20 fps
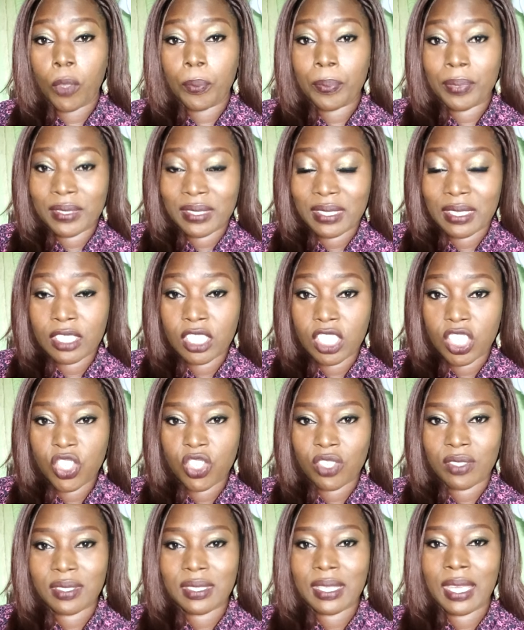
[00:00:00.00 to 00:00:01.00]

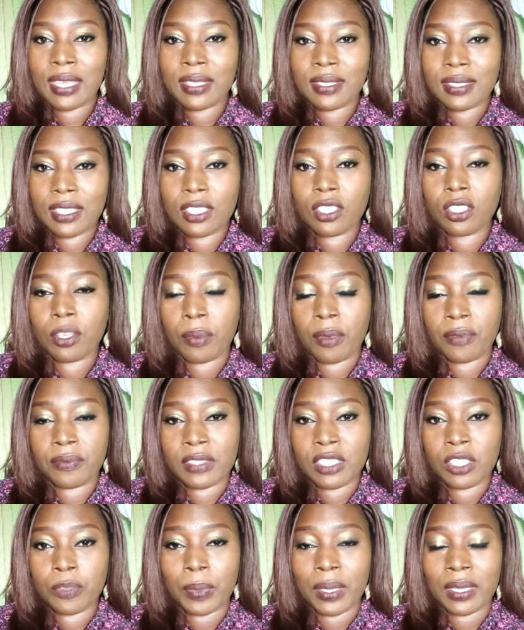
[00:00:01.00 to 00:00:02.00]
presentations i take some of
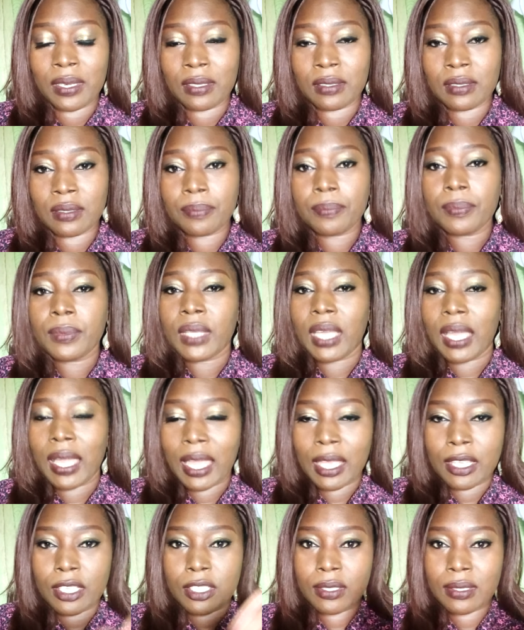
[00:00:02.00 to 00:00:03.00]
these banners
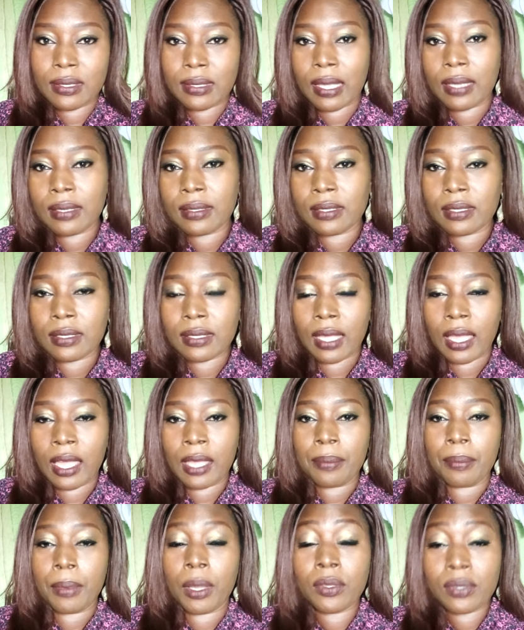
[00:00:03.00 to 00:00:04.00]
i stand it
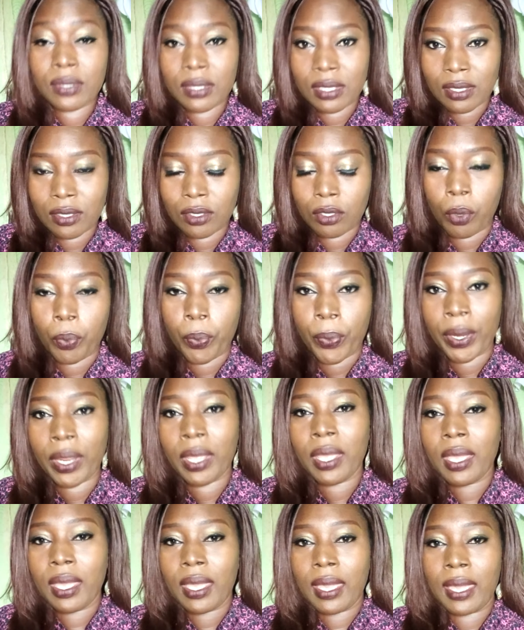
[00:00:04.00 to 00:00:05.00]
i mount it somewhere
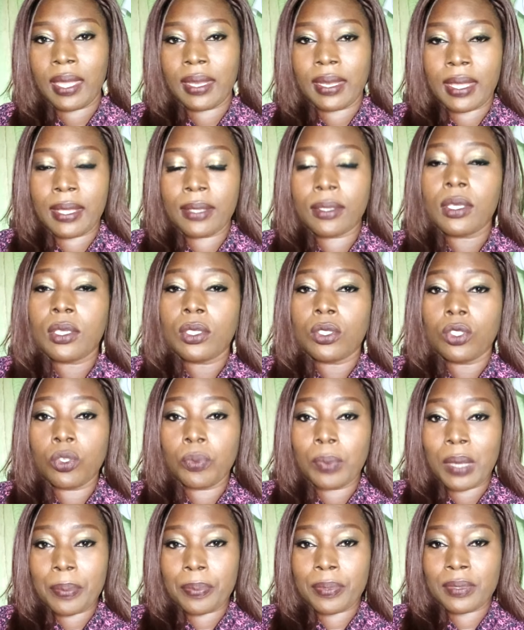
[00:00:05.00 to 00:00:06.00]
and i do
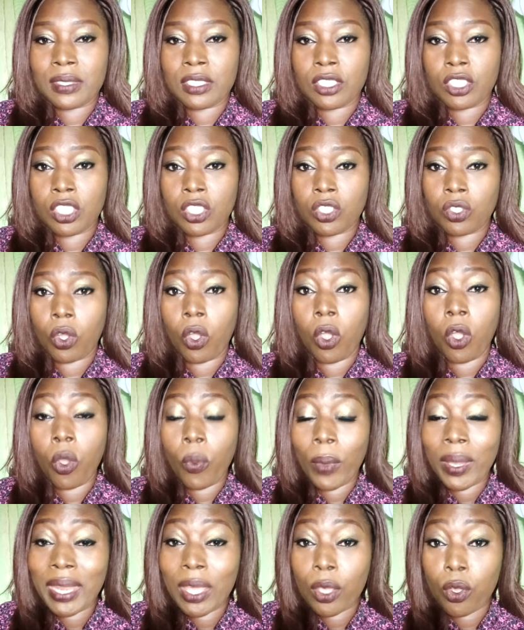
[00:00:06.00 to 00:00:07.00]
my presentation or
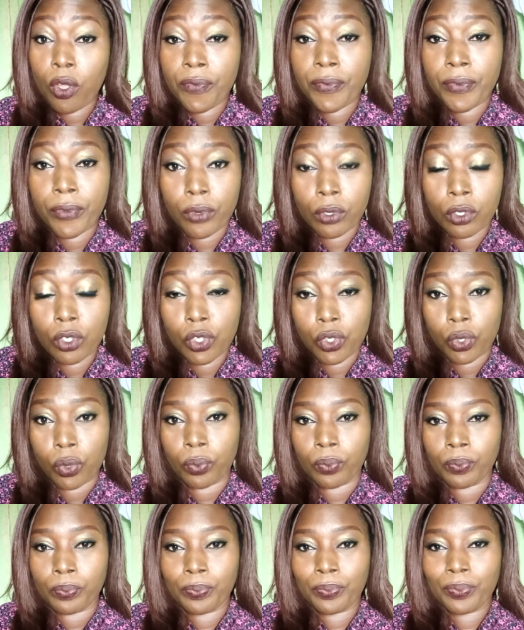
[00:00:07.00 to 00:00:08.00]
when i go for roadshow
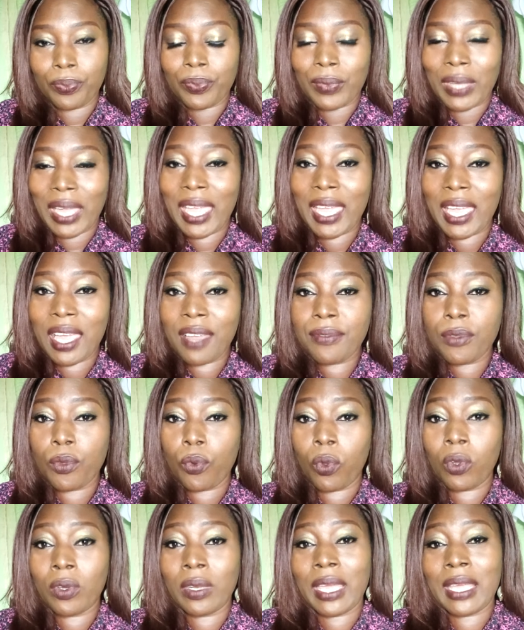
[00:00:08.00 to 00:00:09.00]
i have the
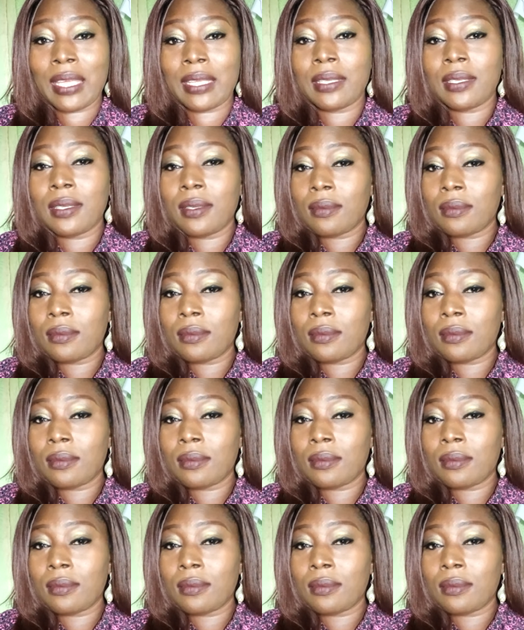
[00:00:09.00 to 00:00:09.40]
one i